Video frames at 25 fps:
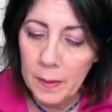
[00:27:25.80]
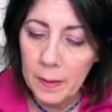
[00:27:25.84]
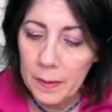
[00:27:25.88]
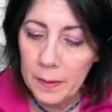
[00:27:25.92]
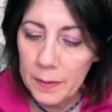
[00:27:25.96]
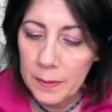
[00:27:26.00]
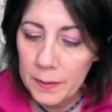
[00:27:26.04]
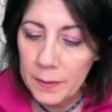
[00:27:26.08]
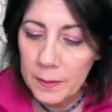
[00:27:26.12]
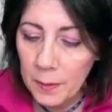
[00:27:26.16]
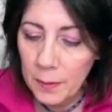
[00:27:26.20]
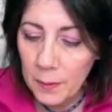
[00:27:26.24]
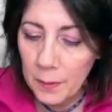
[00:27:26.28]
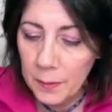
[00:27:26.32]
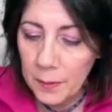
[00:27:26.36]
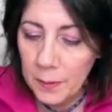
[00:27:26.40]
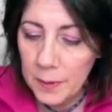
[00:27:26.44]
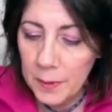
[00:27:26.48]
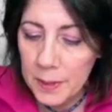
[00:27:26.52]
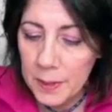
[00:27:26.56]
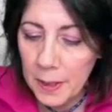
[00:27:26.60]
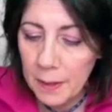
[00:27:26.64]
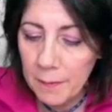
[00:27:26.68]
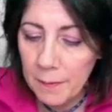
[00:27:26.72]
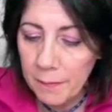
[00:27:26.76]
So
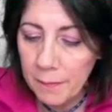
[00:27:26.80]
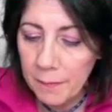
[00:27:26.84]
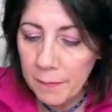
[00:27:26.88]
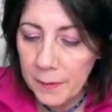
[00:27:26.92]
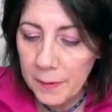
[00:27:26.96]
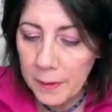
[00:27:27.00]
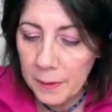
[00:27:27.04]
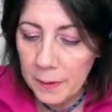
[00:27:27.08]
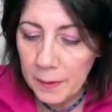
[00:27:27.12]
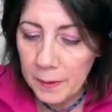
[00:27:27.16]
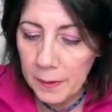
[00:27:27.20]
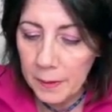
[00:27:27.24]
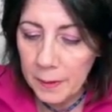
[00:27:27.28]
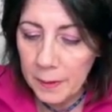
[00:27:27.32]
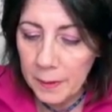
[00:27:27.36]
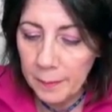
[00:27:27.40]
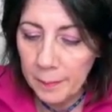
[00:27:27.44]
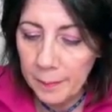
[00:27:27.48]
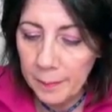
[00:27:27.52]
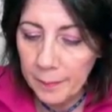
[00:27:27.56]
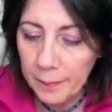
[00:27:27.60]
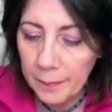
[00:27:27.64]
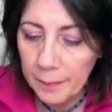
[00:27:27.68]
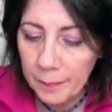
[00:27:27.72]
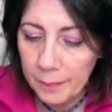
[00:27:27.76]
does that feel
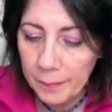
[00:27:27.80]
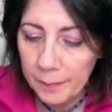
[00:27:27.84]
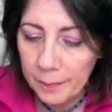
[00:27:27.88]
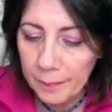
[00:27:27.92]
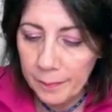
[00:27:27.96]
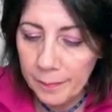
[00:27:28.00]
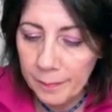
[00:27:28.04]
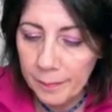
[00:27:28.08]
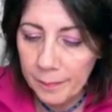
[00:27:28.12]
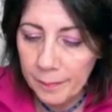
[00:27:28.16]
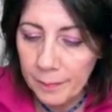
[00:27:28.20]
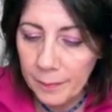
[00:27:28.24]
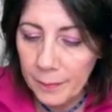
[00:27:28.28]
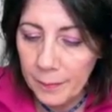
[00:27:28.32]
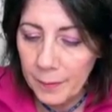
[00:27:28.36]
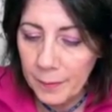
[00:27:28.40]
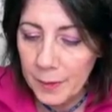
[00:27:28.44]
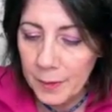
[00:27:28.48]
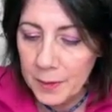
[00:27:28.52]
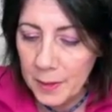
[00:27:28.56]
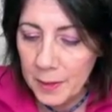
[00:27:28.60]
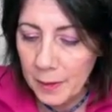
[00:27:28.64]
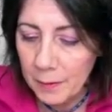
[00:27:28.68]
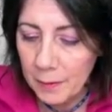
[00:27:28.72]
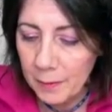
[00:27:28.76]
um
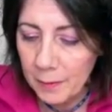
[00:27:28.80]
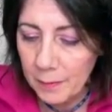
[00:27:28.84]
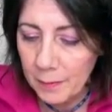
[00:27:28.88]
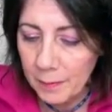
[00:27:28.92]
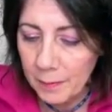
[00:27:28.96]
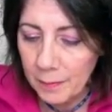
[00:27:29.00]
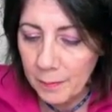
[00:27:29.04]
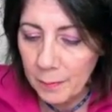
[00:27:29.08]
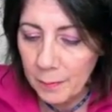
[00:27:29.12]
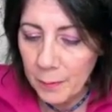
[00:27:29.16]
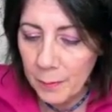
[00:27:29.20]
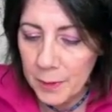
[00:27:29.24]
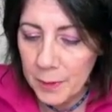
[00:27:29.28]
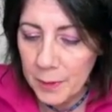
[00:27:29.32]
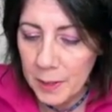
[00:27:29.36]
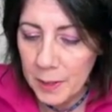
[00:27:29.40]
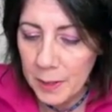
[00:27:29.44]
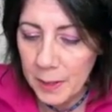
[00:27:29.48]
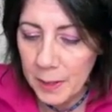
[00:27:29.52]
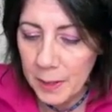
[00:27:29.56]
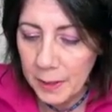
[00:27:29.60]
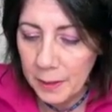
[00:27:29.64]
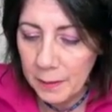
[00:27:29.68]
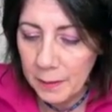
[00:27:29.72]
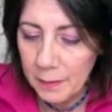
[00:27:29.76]
does that
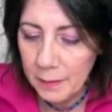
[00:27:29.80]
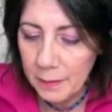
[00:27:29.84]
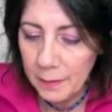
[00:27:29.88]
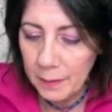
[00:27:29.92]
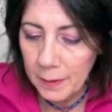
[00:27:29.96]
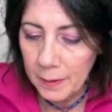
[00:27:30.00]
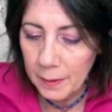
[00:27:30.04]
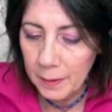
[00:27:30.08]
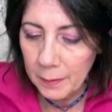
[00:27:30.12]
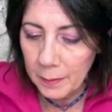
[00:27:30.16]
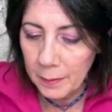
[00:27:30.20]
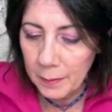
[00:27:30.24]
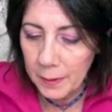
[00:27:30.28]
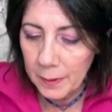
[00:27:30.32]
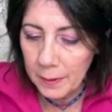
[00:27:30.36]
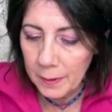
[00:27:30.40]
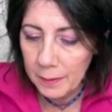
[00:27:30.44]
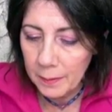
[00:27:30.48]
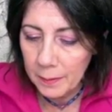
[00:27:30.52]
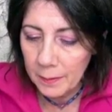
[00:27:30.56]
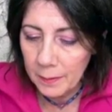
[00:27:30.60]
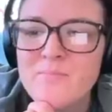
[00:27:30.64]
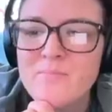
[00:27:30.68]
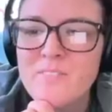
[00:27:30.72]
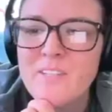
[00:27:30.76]
resonate in any way? Yeah.